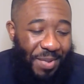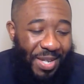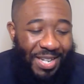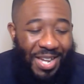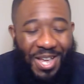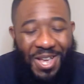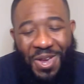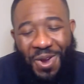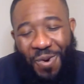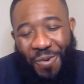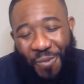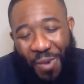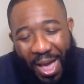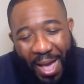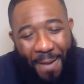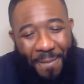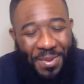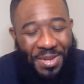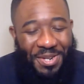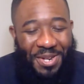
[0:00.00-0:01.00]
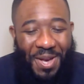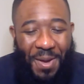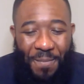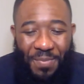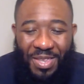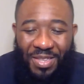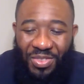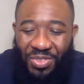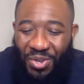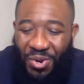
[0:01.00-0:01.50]
But wrapping
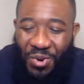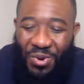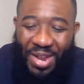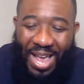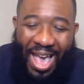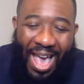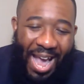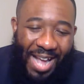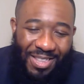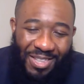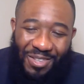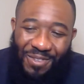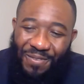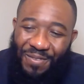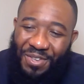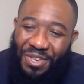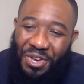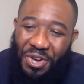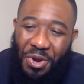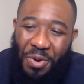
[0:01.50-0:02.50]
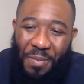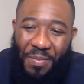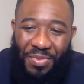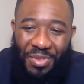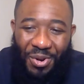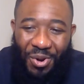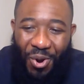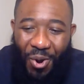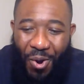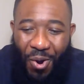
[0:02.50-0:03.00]
up the third act of the film,
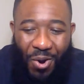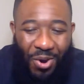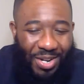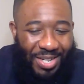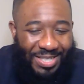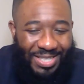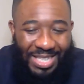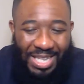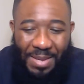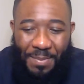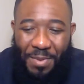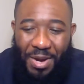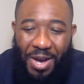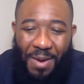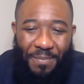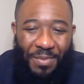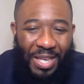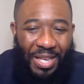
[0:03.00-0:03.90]
they're all going to team up.